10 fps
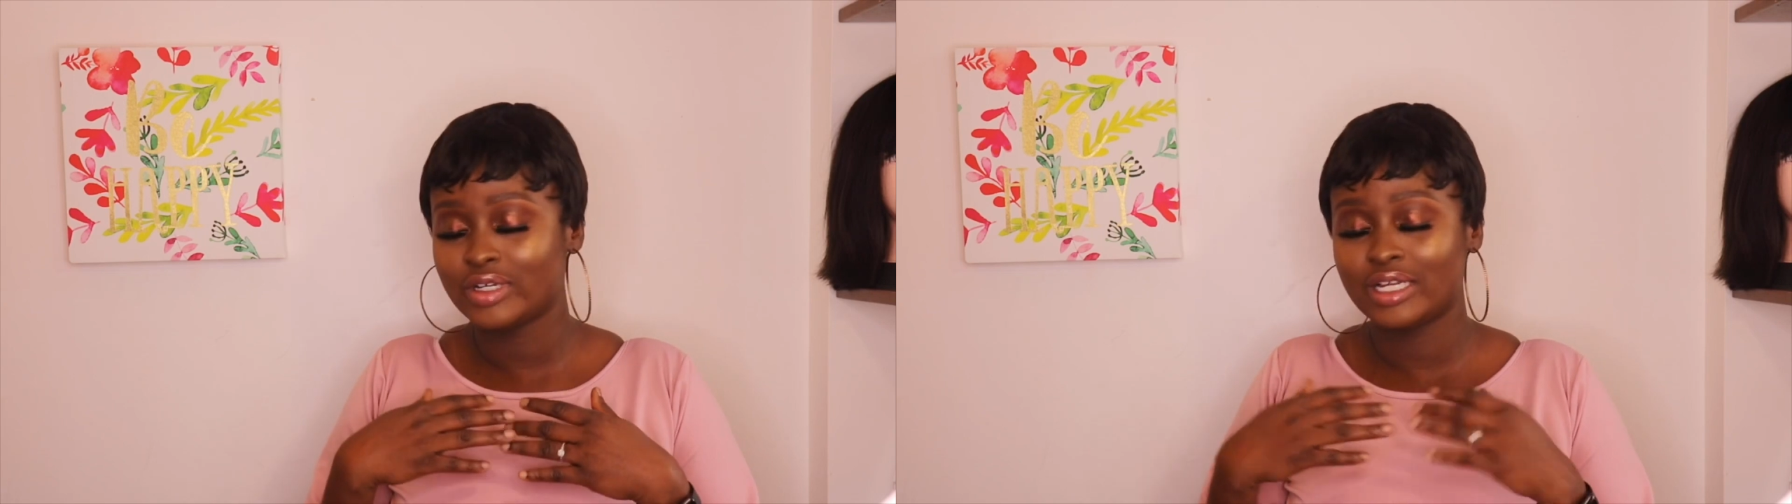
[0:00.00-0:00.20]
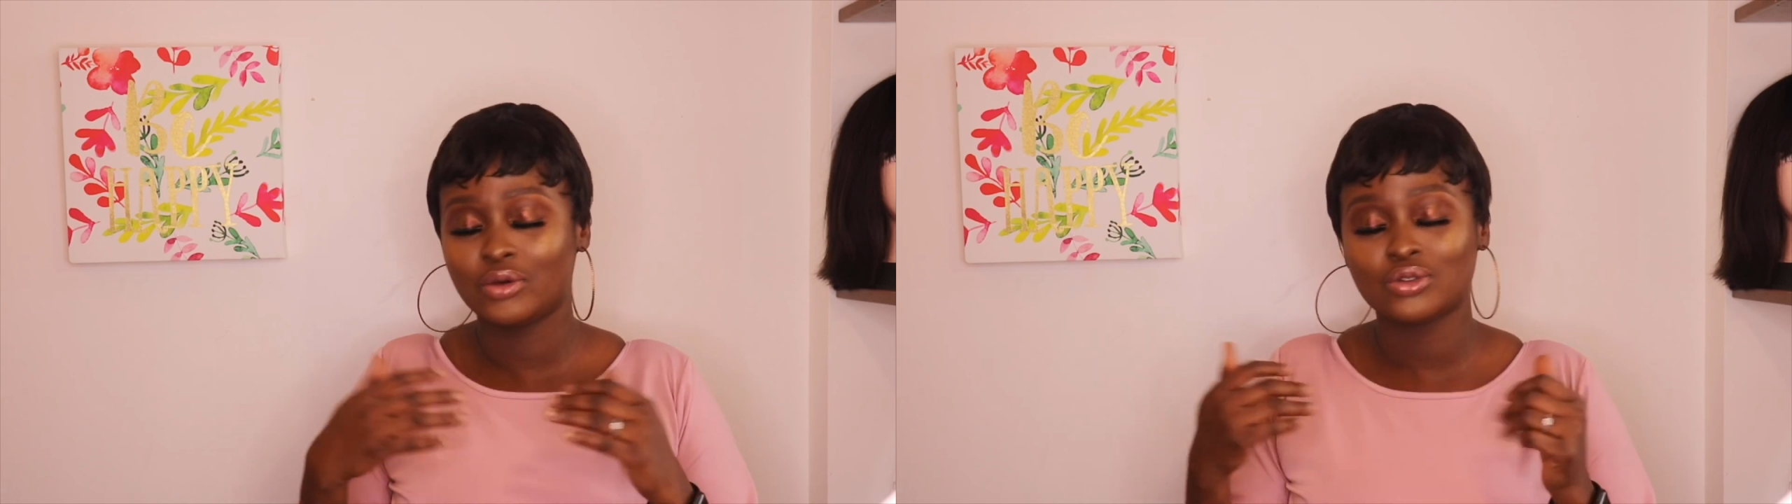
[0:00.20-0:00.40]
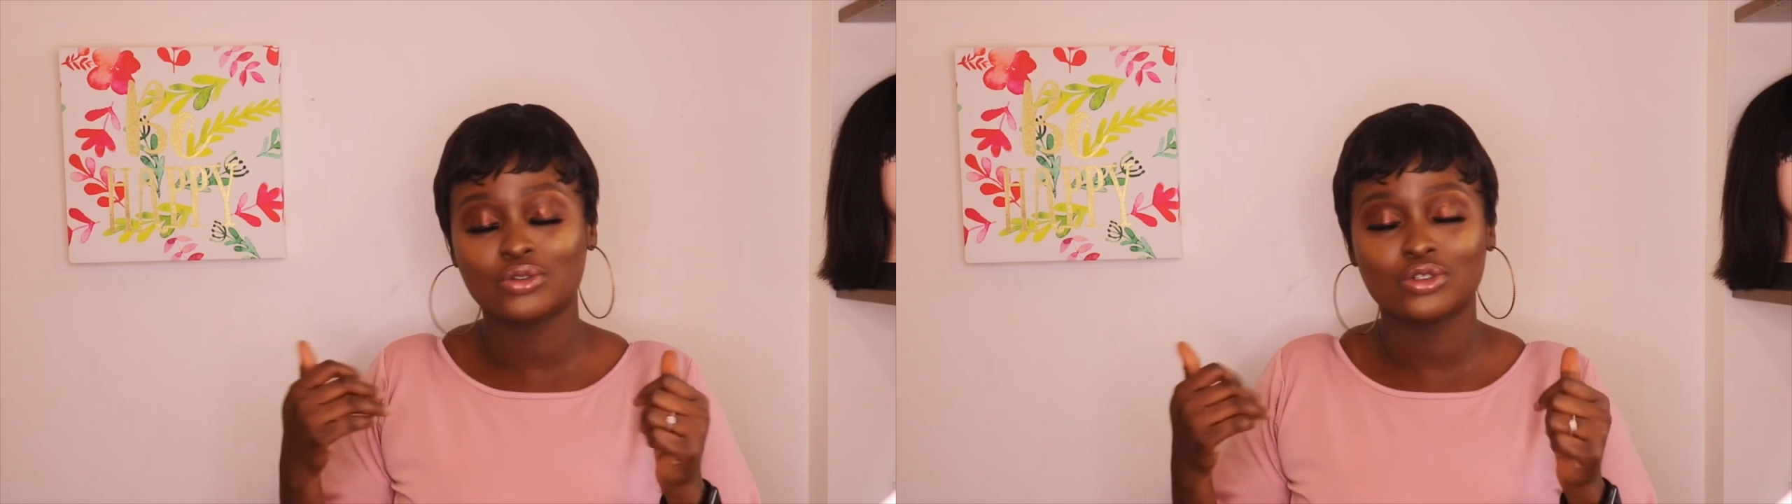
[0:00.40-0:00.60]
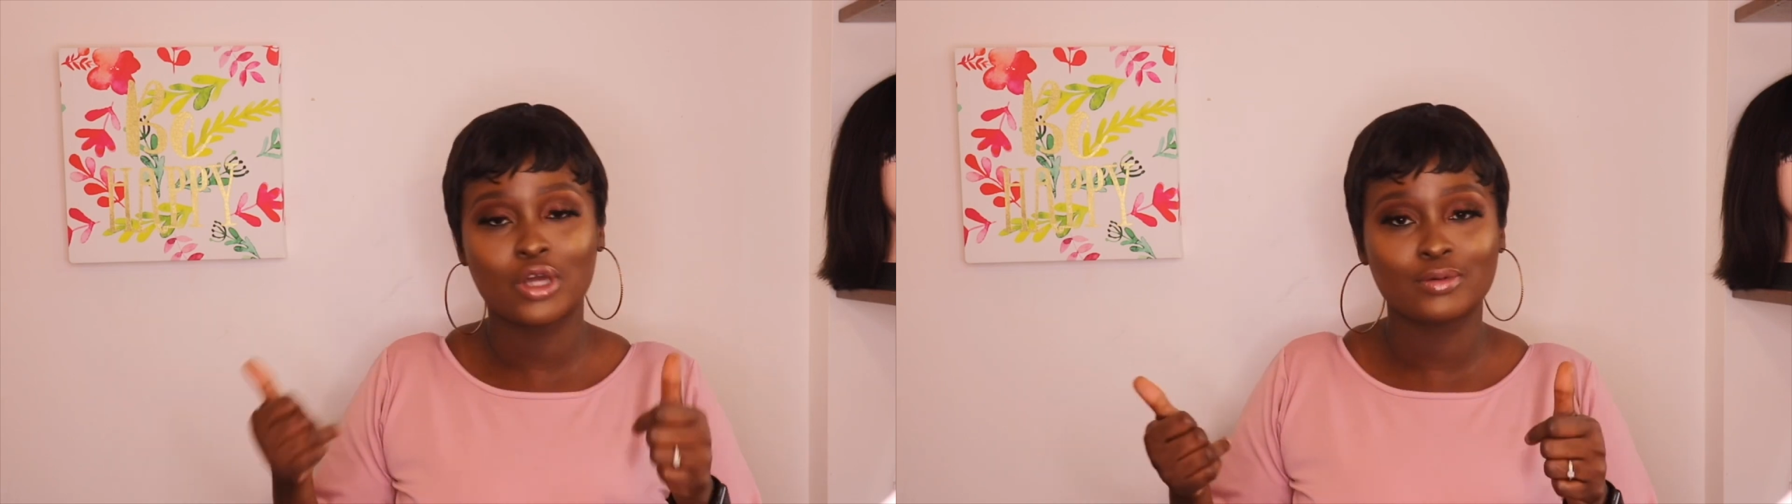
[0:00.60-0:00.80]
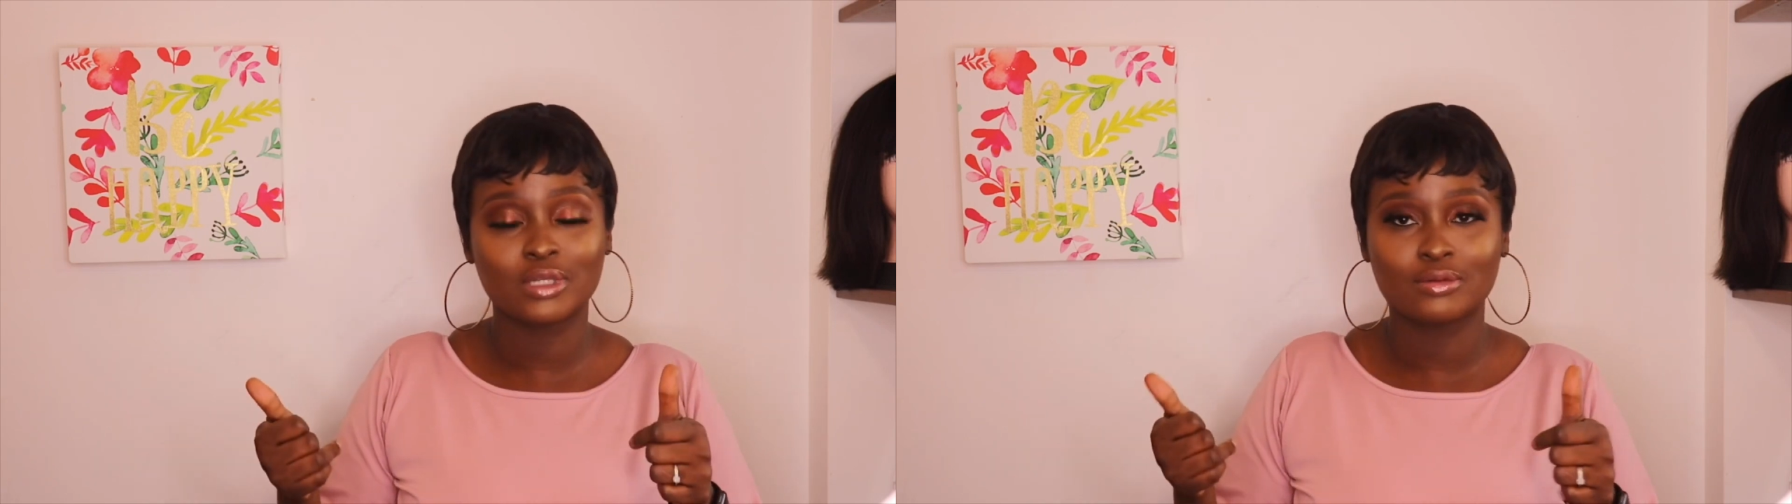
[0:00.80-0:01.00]
And also
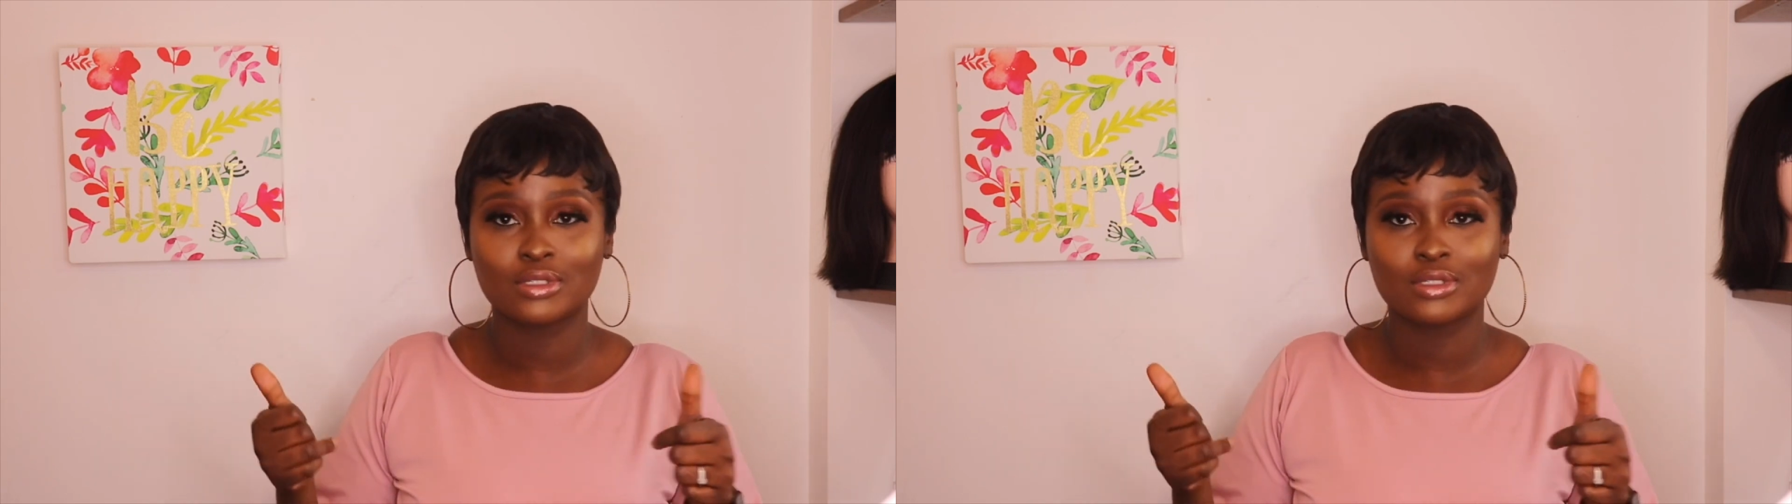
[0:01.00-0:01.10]
thumbs up to